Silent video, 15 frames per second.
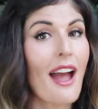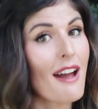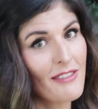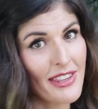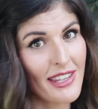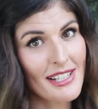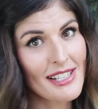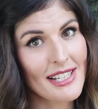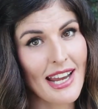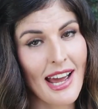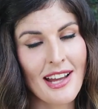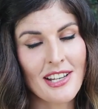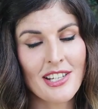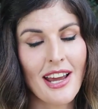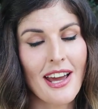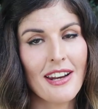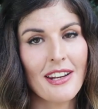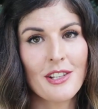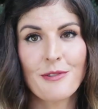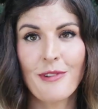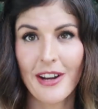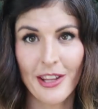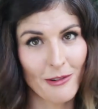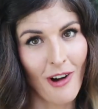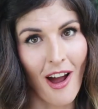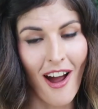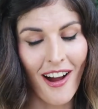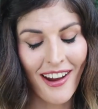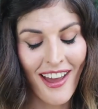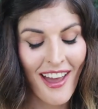everything is attached and it's ready to
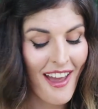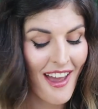rock.